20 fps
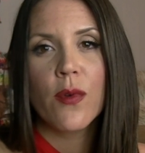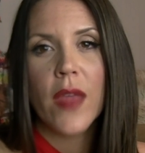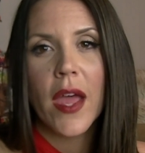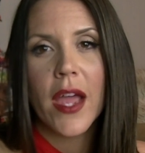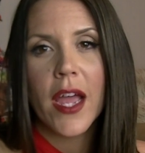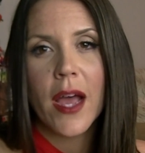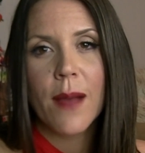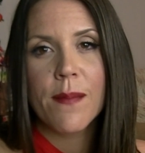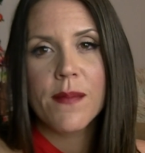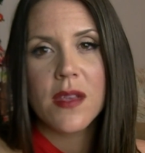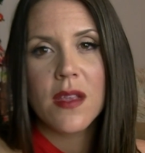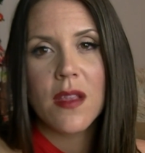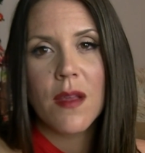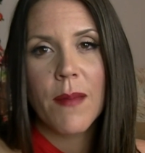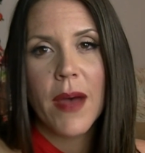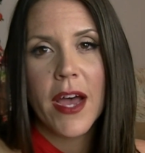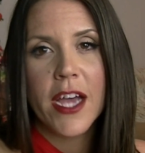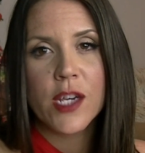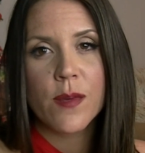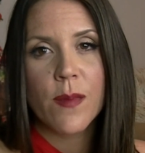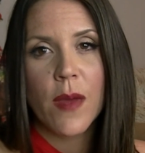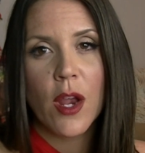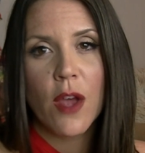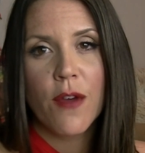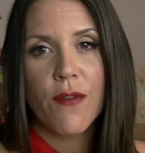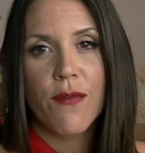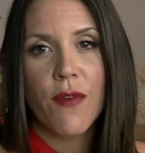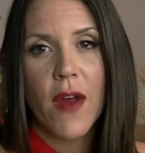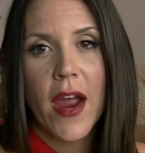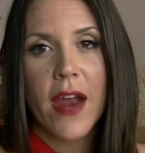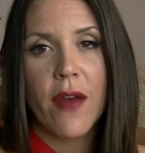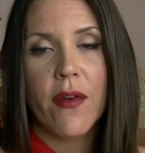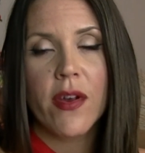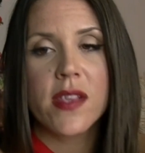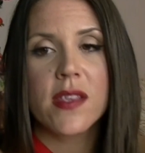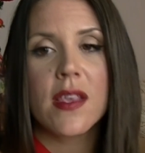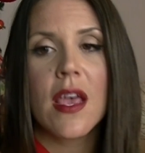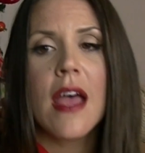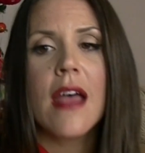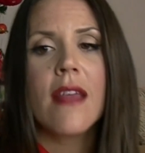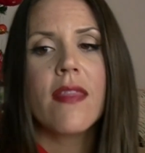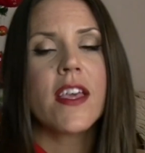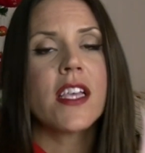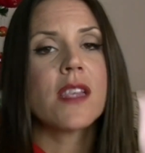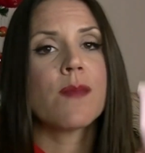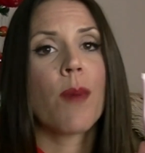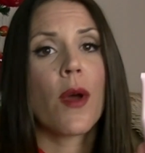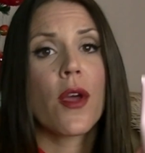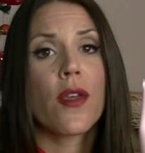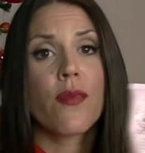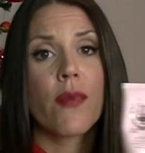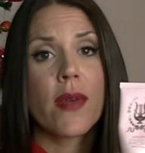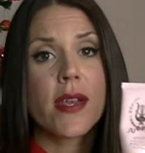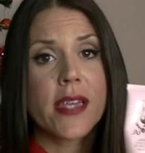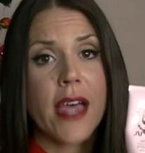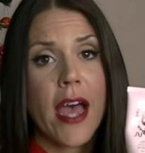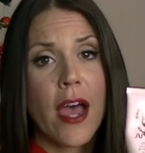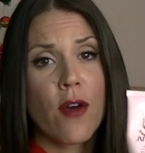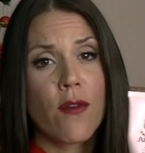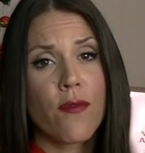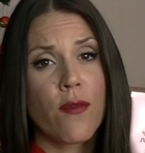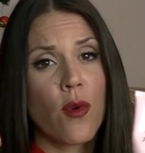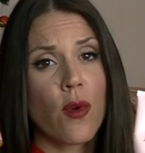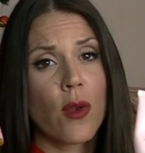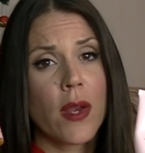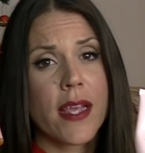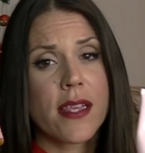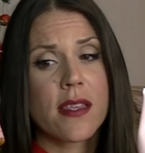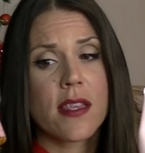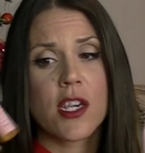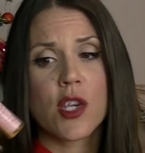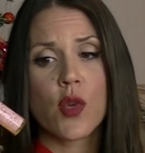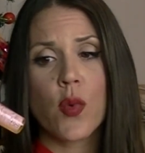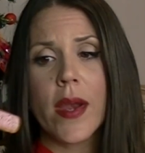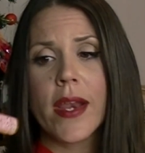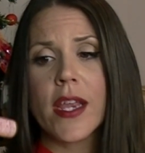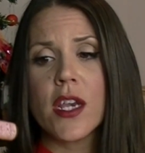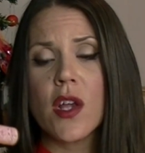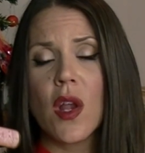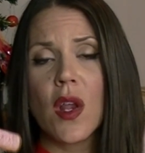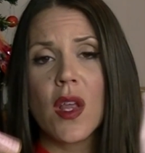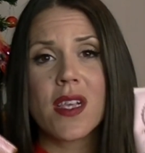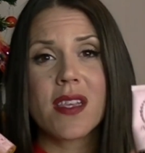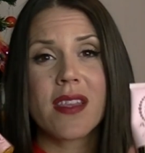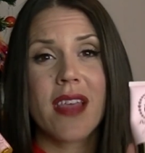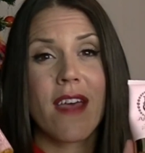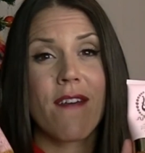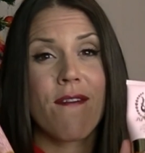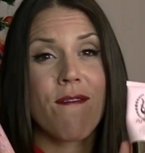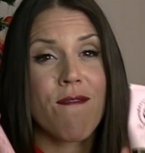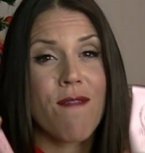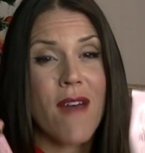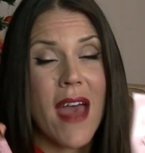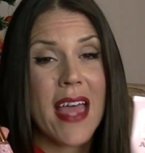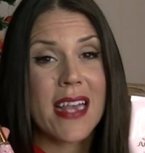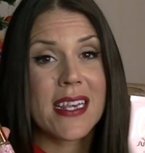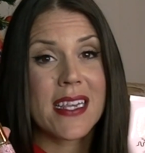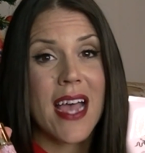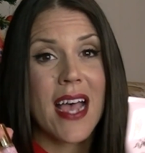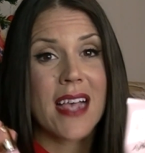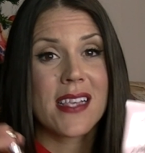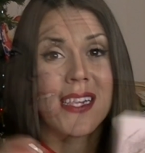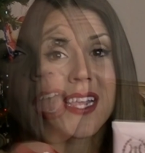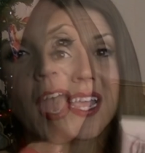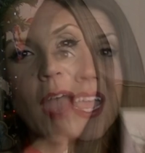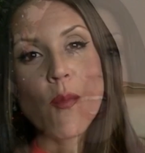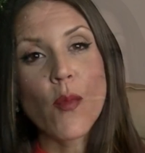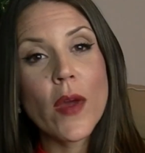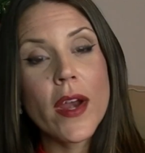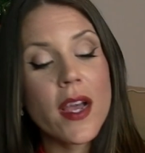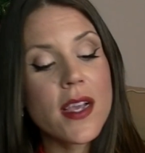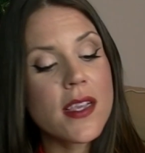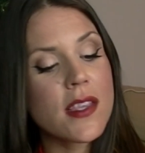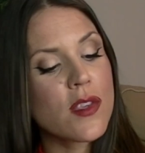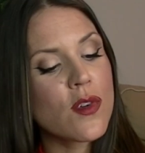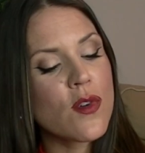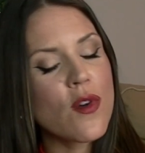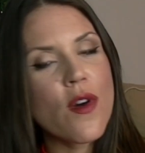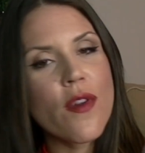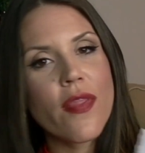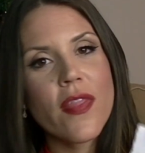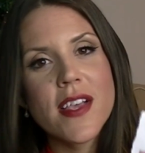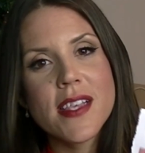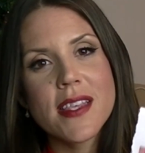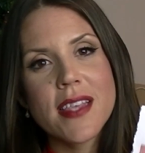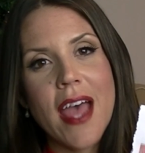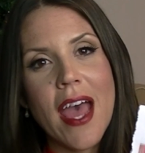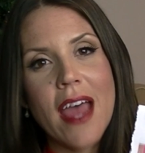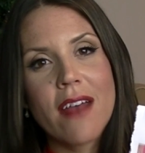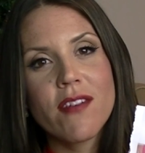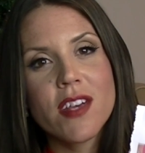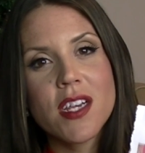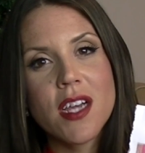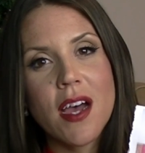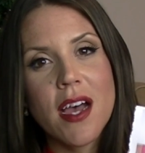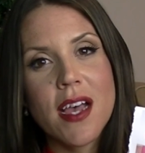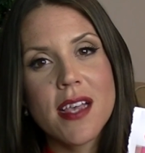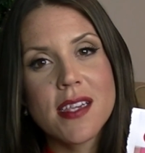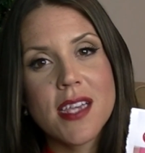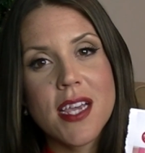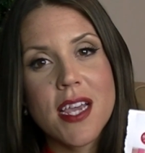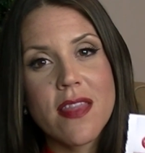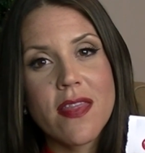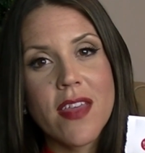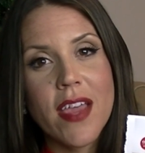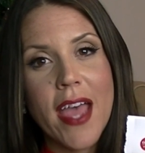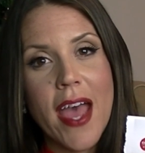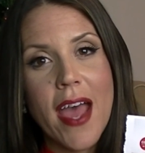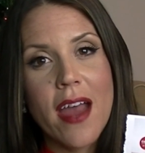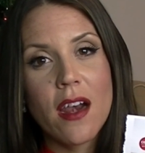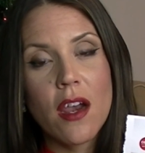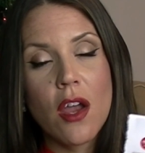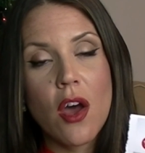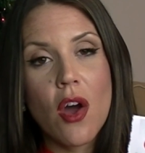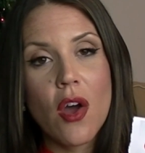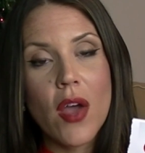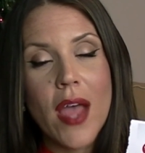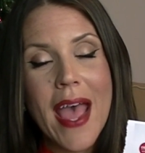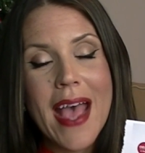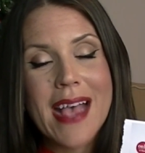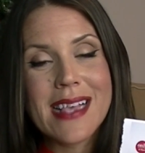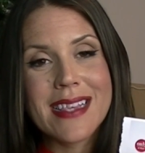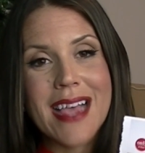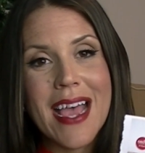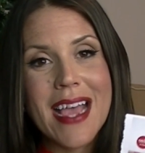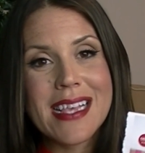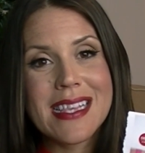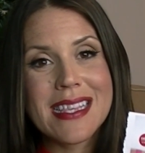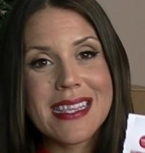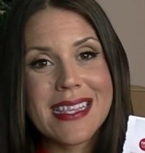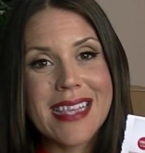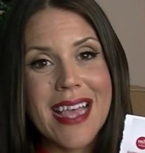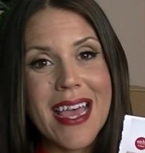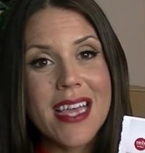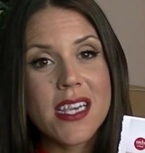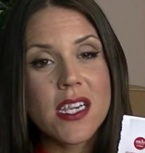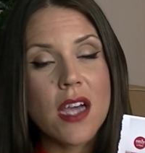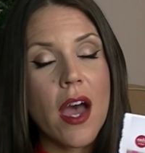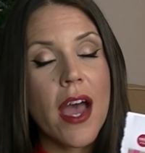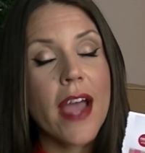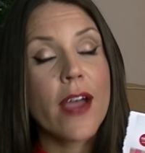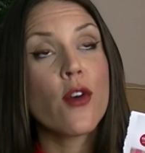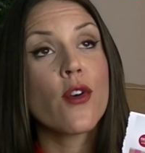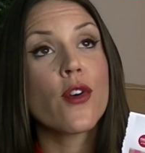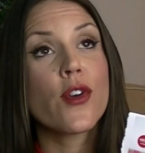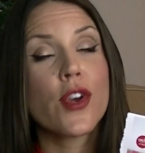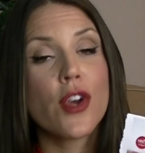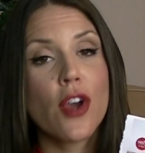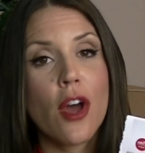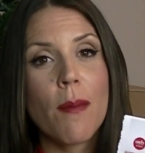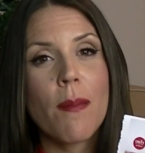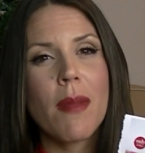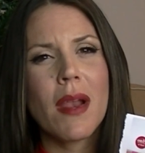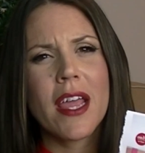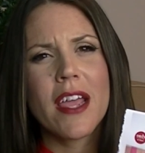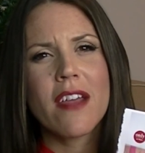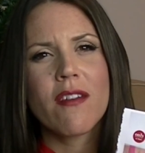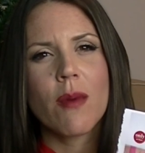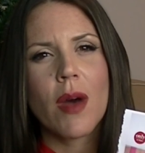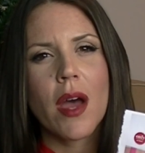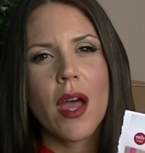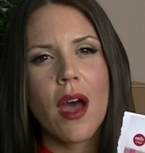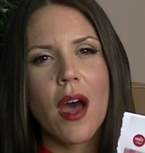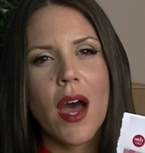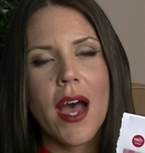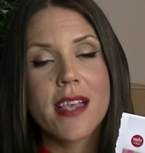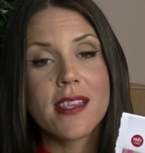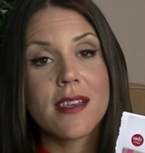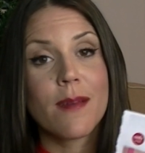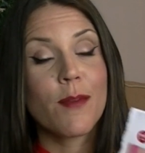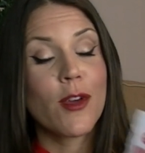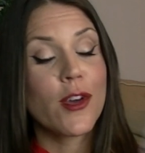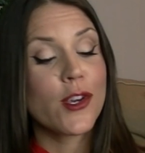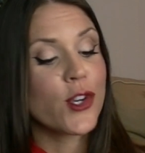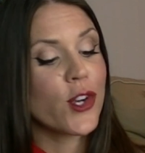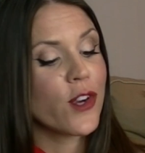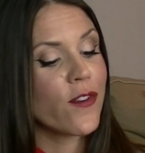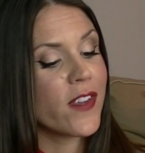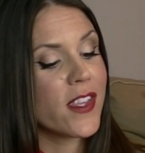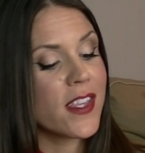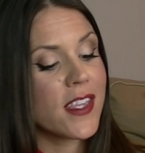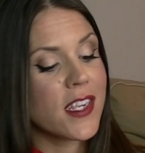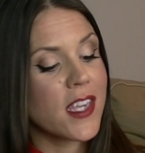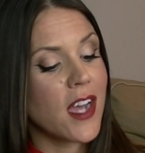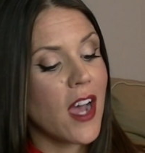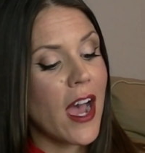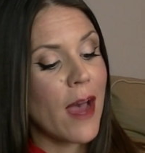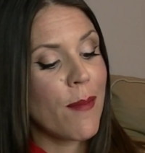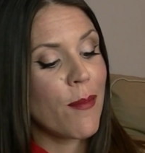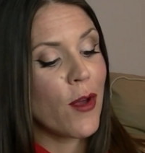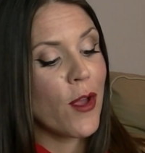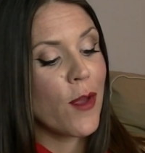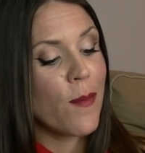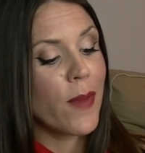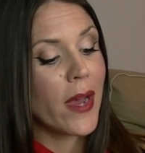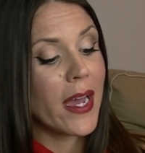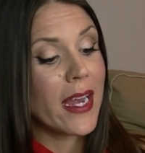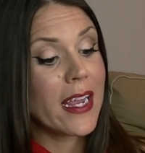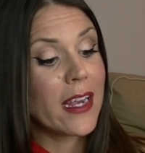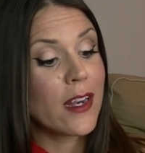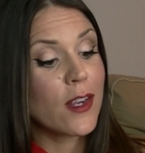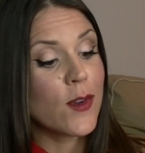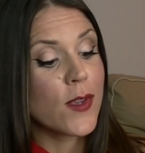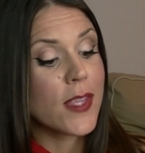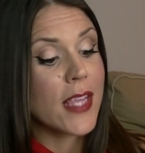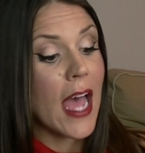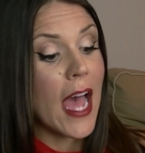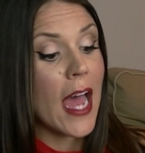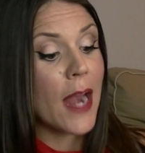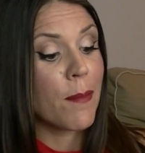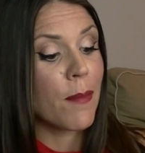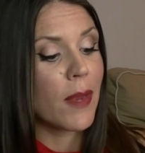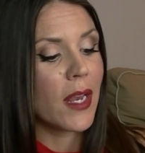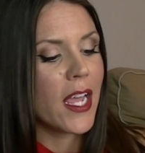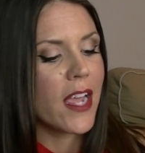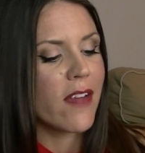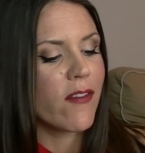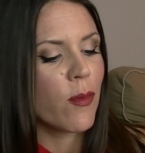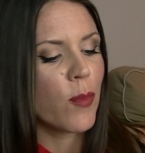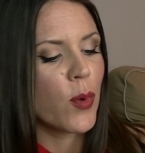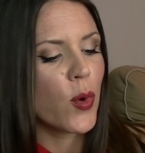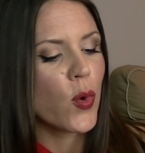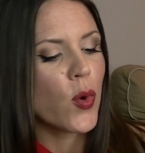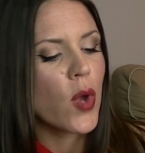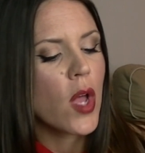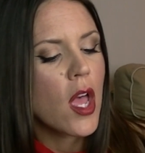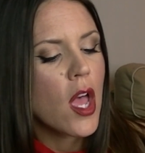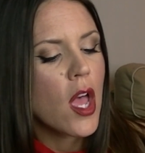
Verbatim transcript: that comes in the marshmallow marshmallow fragrance. These both retail for less than $20. They're fantastic. And when I saw this advertised in the catalogue as a set, I could not believe my eyes. I'm not sure if it's a typo, but it looks unbelievable.